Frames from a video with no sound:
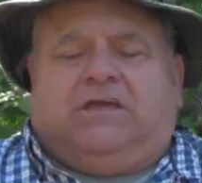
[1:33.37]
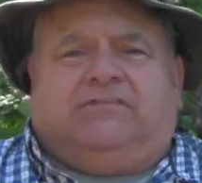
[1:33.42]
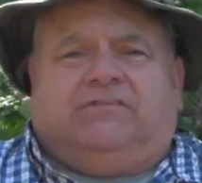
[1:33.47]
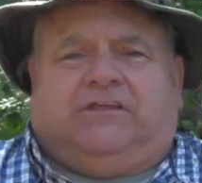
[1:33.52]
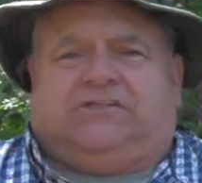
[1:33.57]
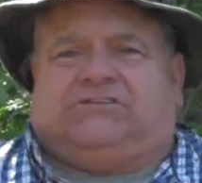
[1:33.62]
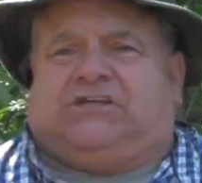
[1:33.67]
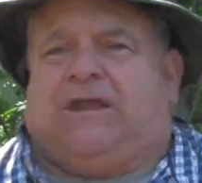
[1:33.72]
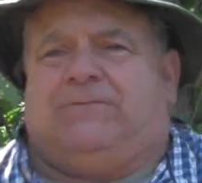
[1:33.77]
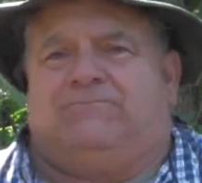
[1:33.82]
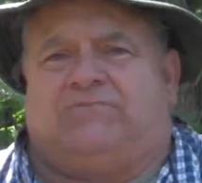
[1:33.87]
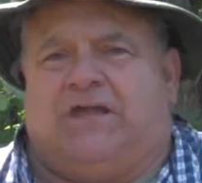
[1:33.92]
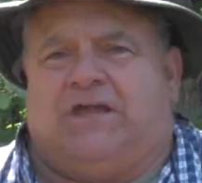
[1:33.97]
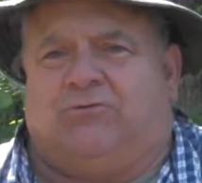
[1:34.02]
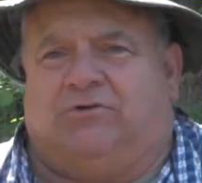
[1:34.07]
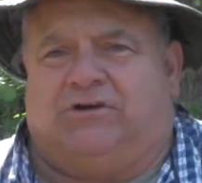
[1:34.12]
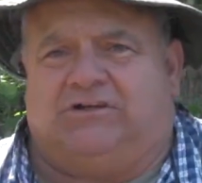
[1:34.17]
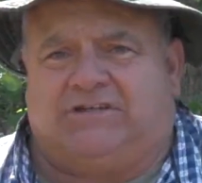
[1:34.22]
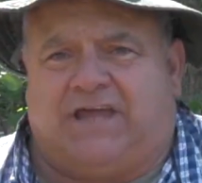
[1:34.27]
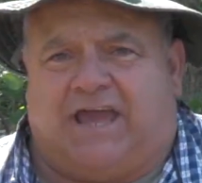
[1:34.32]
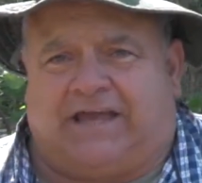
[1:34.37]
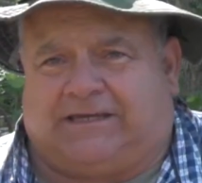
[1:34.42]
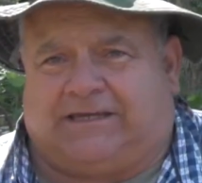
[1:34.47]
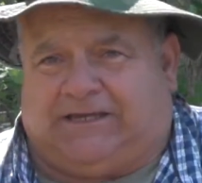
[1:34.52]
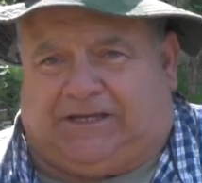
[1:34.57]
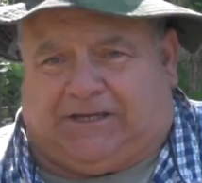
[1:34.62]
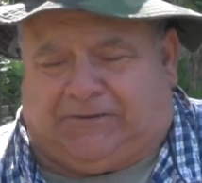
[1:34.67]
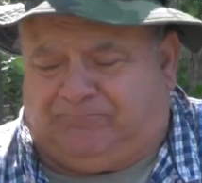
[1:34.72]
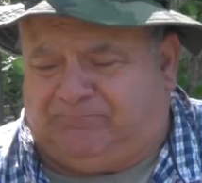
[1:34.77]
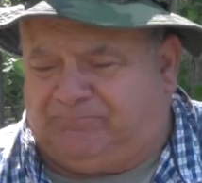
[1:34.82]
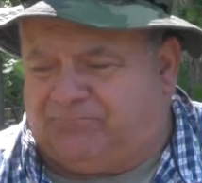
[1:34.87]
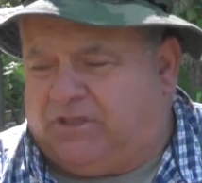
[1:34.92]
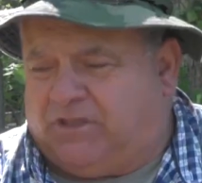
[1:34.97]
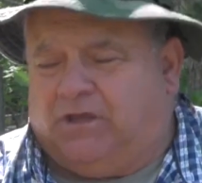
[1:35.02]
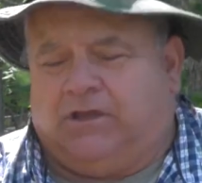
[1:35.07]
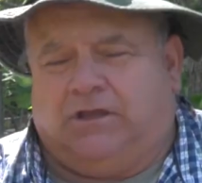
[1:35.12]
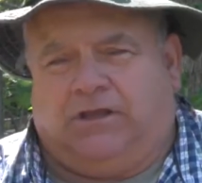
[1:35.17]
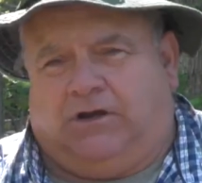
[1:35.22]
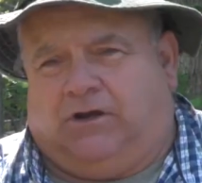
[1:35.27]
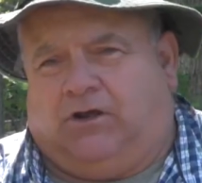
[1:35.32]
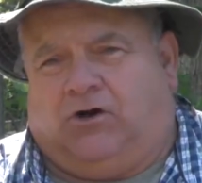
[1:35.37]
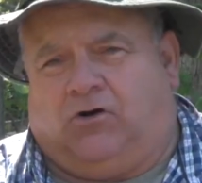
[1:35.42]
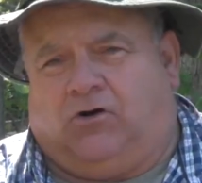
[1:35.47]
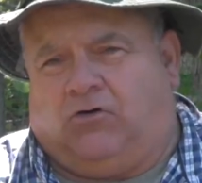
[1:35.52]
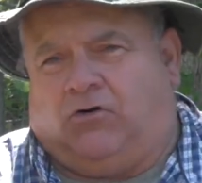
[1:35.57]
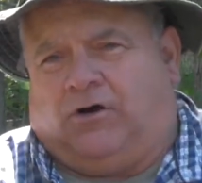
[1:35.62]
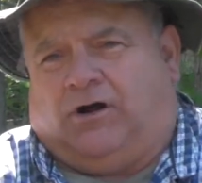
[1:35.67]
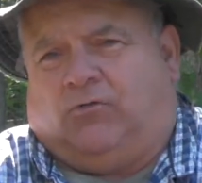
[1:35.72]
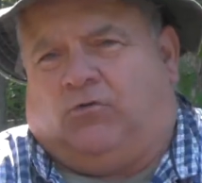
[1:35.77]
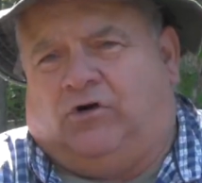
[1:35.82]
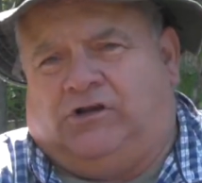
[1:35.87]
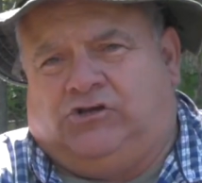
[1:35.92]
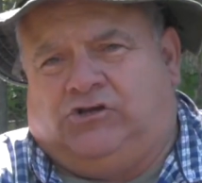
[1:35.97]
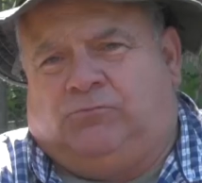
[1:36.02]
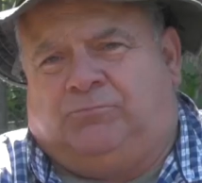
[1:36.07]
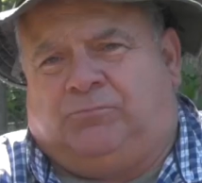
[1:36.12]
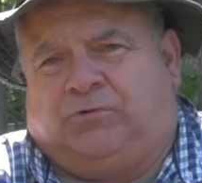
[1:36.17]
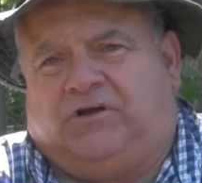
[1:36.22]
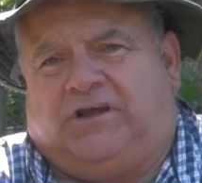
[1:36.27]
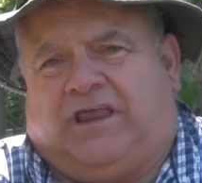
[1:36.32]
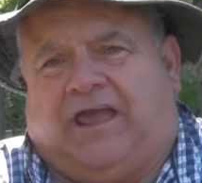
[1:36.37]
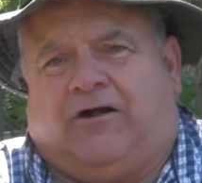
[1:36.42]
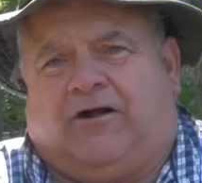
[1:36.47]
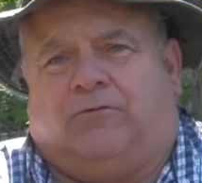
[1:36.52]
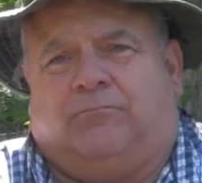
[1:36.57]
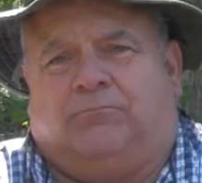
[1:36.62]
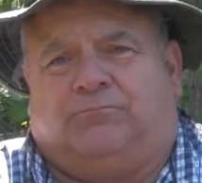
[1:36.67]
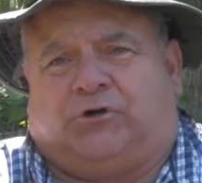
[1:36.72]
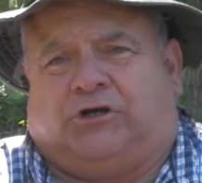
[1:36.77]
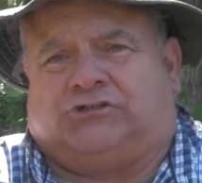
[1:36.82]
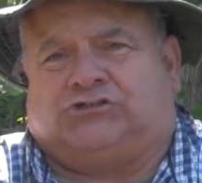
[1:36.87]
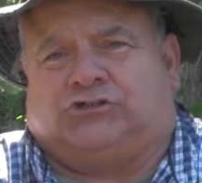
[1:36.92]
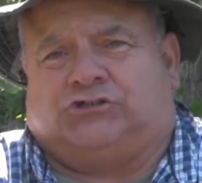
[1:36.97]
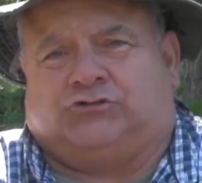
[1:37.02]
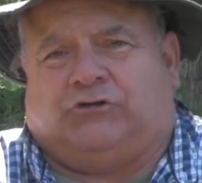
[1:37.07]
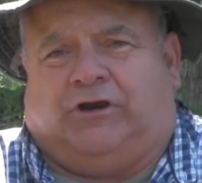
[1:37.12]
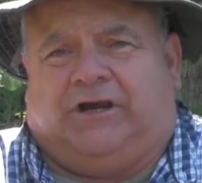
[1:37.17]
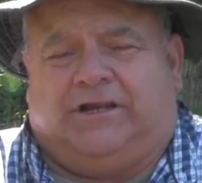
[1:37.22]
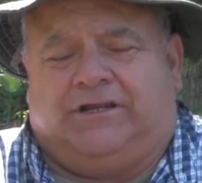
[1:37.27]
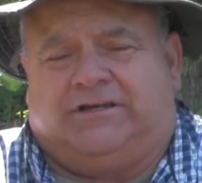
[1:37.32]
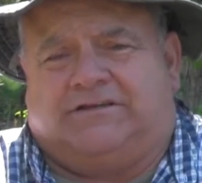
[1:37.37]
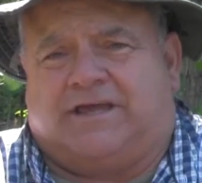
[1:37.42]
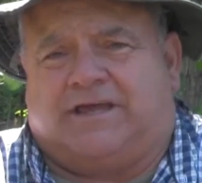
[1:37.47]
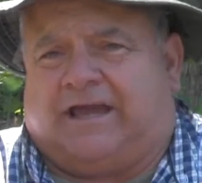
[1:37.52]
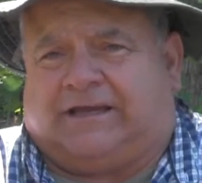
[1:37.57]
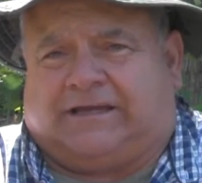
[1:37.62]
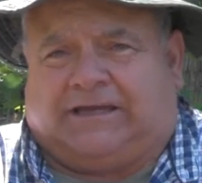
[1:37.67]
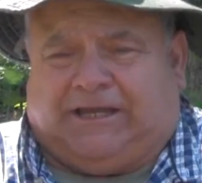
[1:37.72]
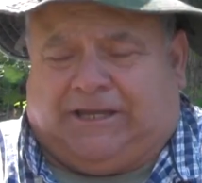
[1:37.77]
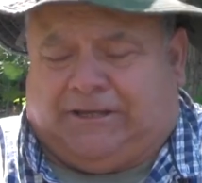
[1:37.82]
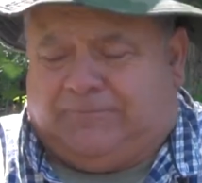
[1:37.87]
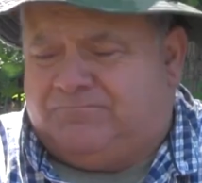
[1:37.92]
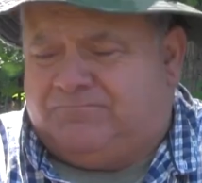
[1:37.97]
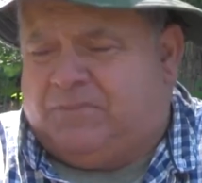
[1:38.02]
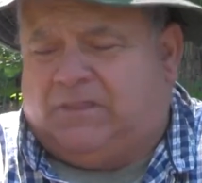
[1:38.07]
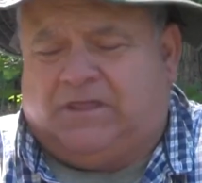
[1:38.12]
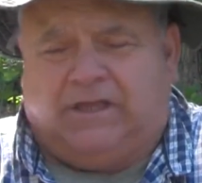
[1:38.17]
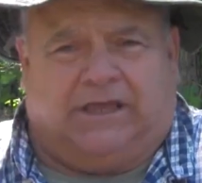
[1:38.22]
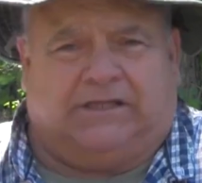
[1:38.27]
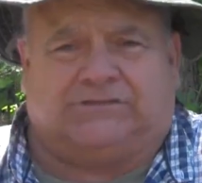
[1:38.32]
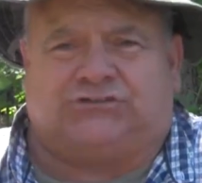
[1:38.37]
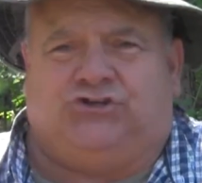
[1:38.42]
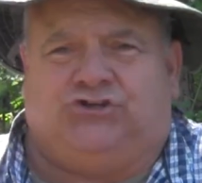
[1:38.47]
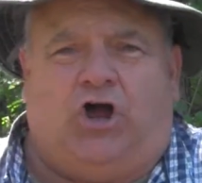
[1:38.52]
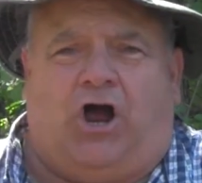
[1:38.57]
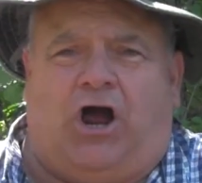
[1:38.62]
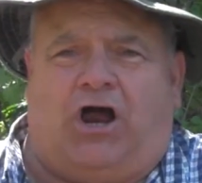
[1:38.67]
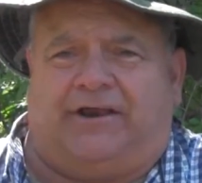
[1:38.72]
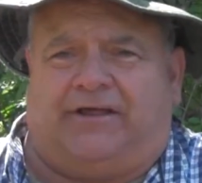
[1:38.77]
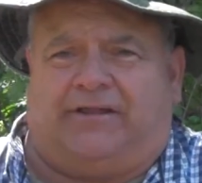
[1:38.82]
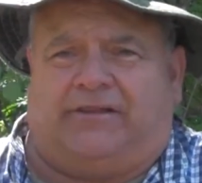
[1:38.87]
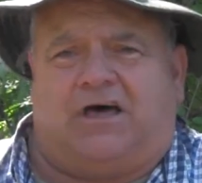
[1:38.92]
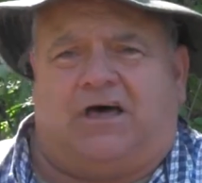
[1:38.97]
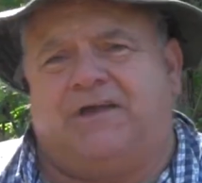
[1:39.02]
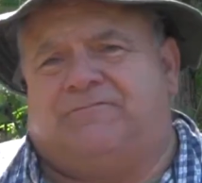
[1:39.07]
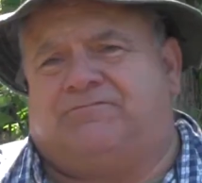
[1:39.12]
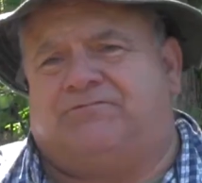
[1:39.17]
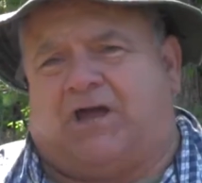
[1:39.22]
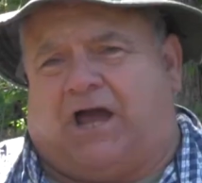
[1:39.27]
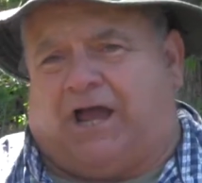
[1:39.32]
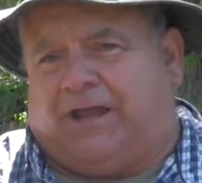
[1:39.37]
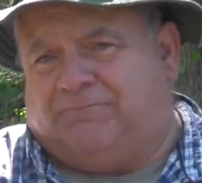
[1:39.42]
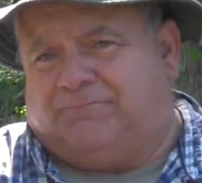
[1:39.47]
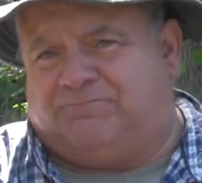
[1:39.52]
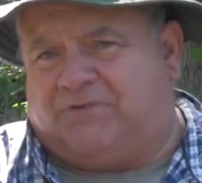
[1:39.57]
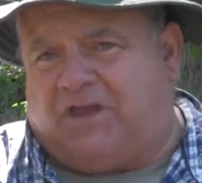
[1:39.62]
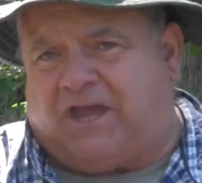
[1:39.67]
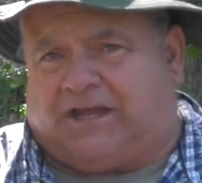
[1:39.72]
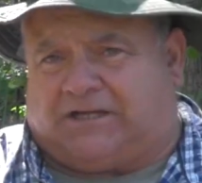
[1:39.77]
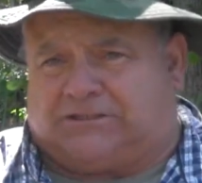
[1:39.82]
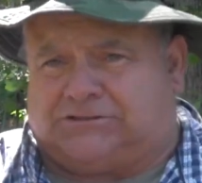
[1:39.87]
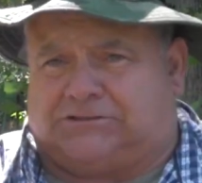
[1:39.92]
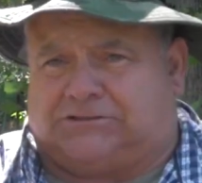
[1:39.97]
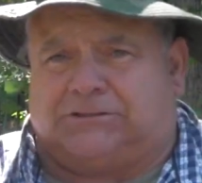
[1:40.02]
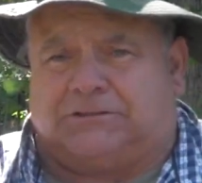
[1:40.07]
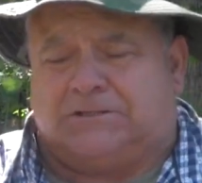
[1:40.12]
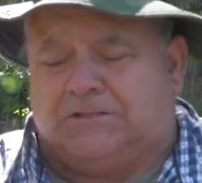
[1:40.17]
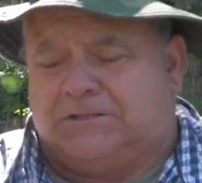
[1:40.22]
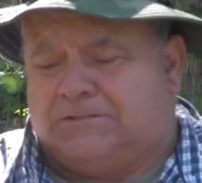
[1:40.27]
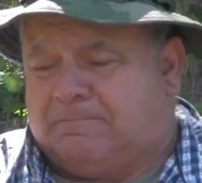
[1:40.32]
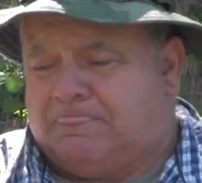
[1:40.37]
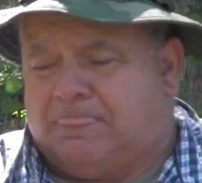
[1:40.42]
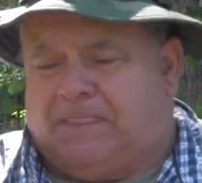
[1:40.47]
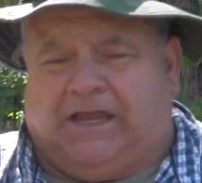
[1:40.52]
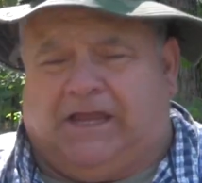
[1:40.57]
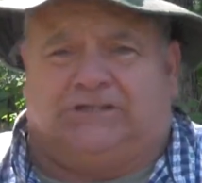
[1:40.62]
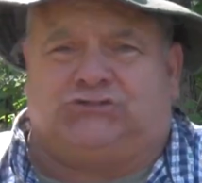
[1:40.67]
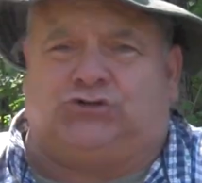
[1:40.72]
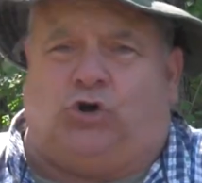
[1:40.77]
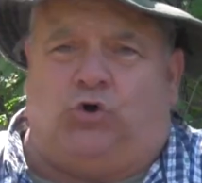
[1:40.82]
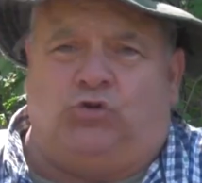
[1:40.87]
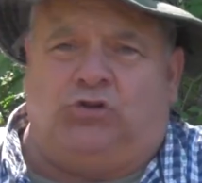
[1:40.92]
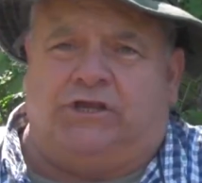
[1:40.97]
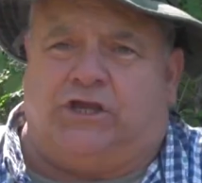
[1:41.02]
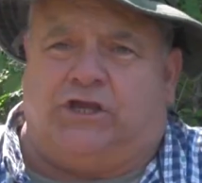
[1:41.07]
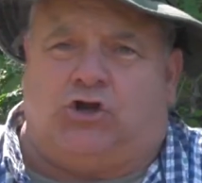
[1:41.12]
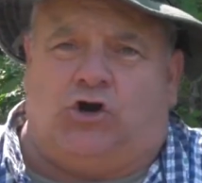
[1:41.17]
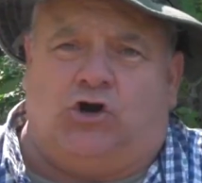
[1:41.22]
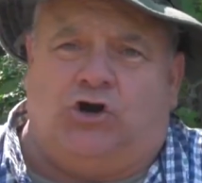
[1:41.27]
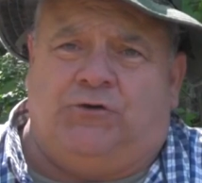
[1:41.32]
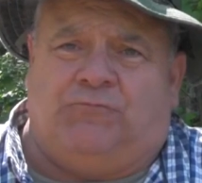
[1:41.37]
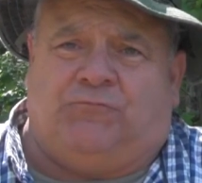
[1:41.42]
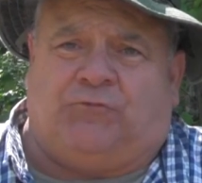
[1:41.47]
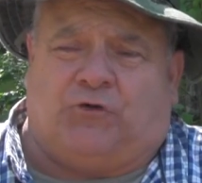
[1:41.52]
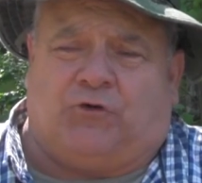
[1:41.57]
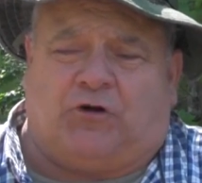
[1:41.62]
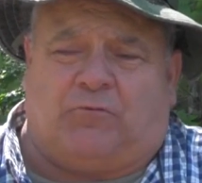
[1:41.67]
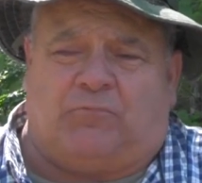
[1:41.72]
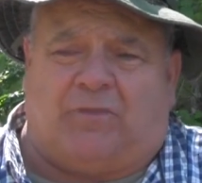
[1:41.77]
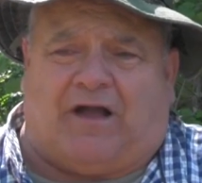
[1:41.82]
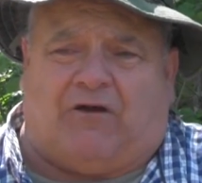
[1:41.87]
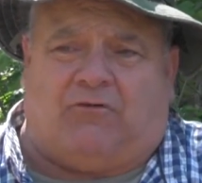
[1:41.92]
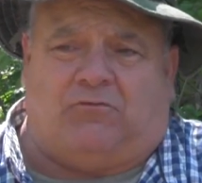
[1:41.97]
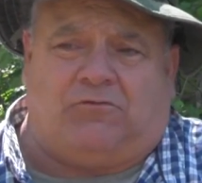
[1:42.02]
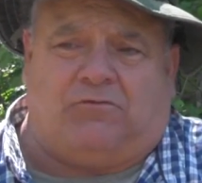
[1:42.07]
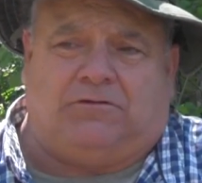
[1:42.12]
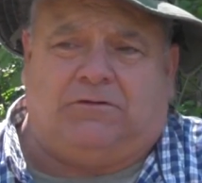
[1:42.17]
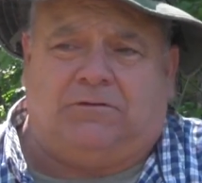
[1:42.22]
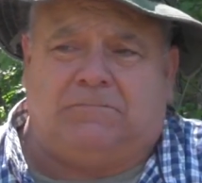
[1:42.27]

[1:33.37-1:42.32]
The same thing with decking. You know, uh, when you put down pressure treated decking, it's not a lifetime fix. It's only good for about